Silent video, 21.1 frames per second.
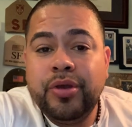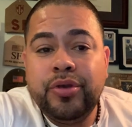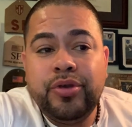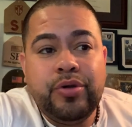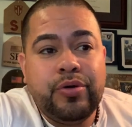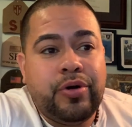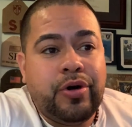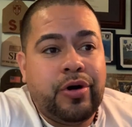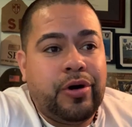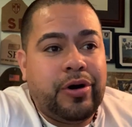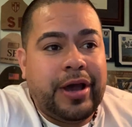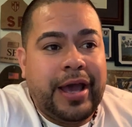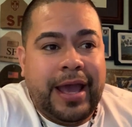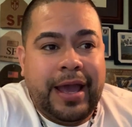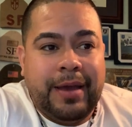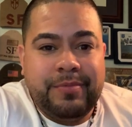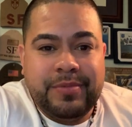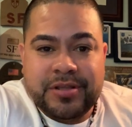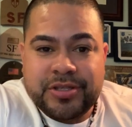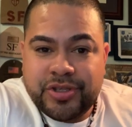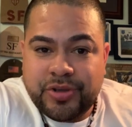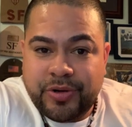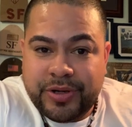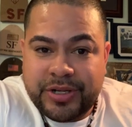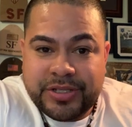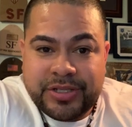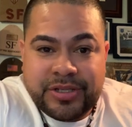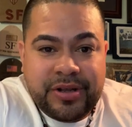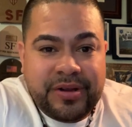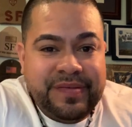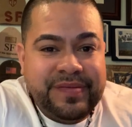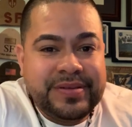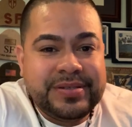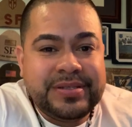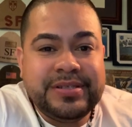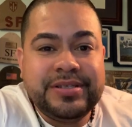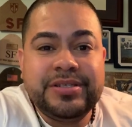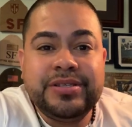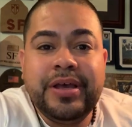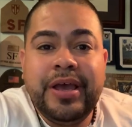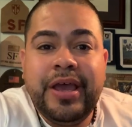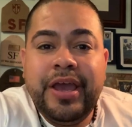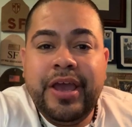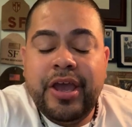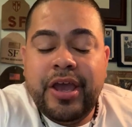You call ambulatory services,